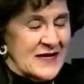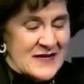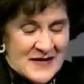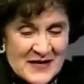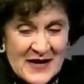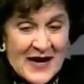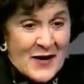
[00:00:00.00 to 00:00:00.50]
uh,
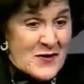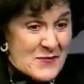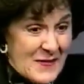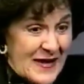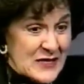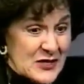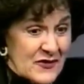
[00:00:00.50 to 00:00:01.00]
mm-hmm. I would
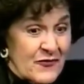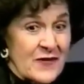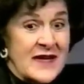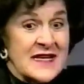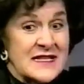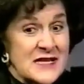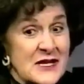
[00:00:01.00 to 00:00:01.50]
imagine if
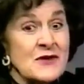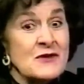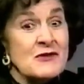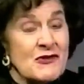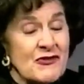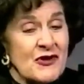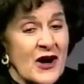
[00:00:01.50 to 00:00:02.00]
we continued
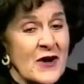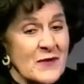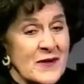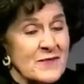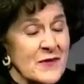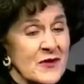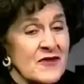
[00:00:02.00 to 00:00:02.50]
to talk,
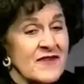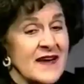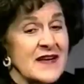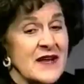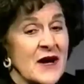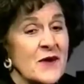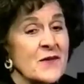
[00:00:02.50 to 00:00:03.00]
we'd both
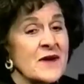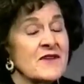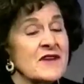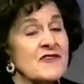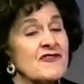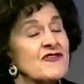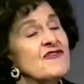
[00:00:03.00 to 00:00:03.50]
find out
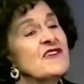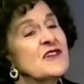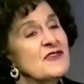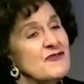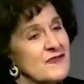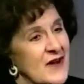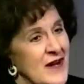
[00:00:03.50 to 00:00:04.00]
we're interested
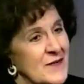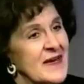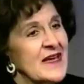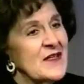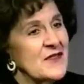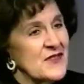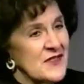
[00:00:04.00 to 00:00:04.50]
in drama
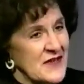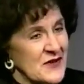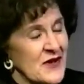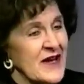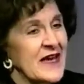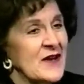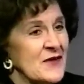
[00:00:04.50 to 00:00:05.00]
and
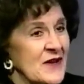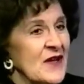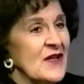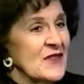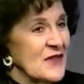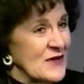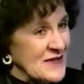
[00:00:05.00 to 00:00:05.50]
theater and
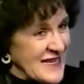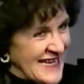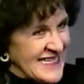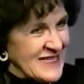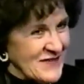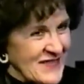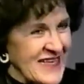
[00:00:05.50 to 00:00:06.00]
those
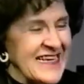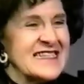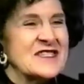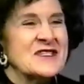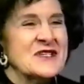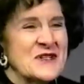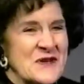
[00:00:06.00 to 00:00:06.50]
kinds of mm, things,
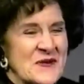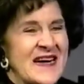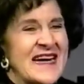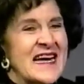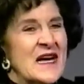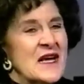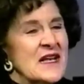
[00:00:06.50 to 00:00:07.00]
too.
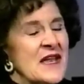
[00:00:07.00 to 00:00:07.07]
Mm-hmm.